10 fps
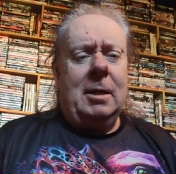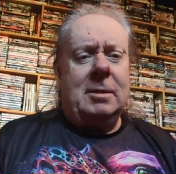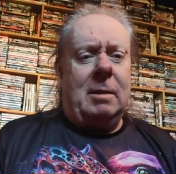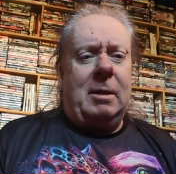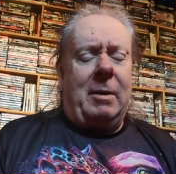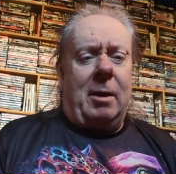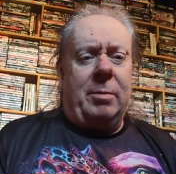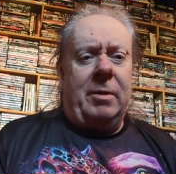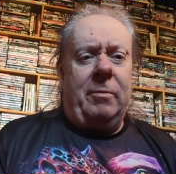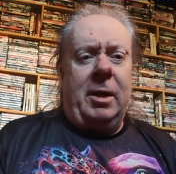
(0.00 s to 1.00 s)
some go out of
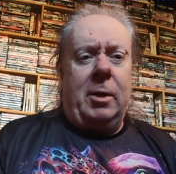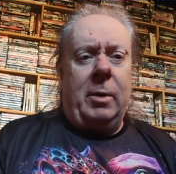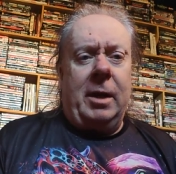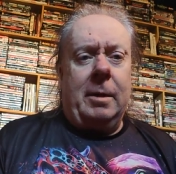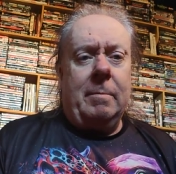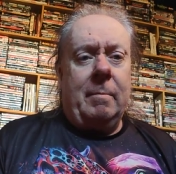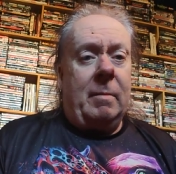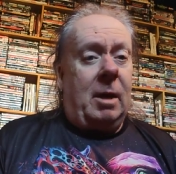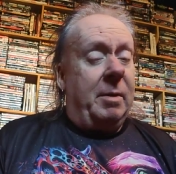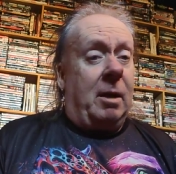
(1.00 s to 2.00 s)
print really quick.
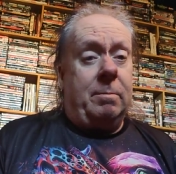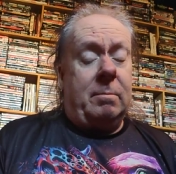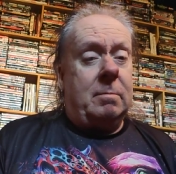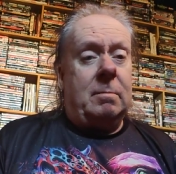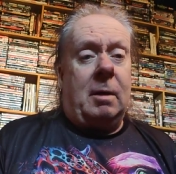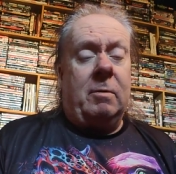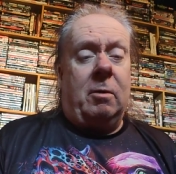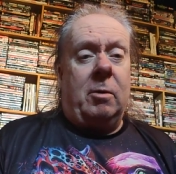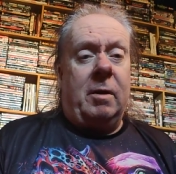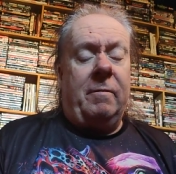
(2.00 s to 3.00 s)
I mean, I've
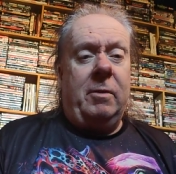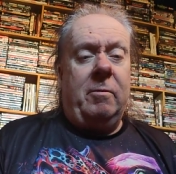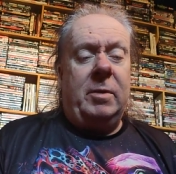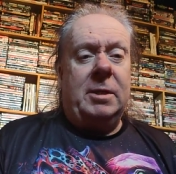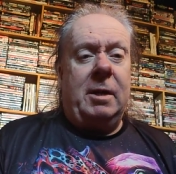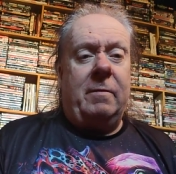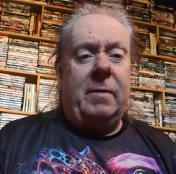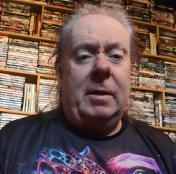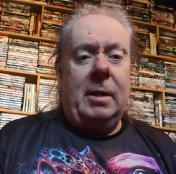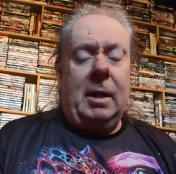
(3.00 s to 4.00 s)
got quite a few of them myself.
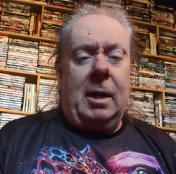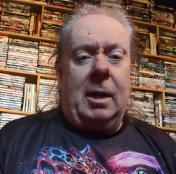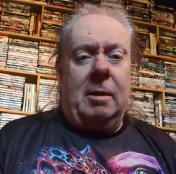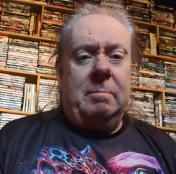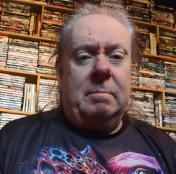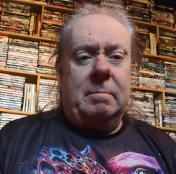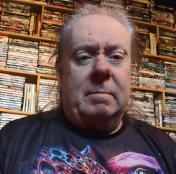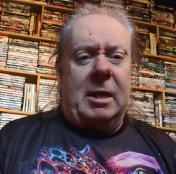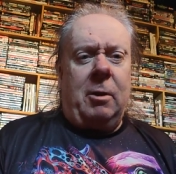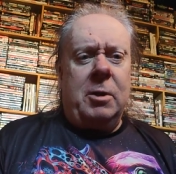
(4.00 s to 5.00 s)
They're
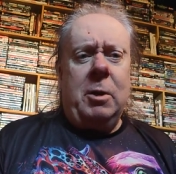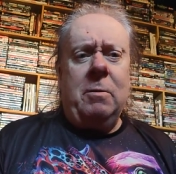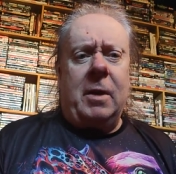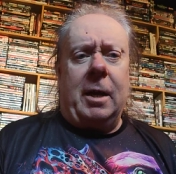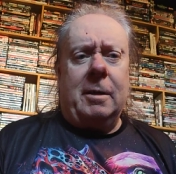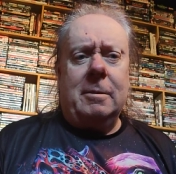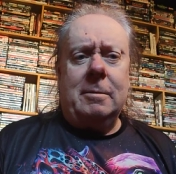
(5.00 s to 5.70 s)
not a new thing.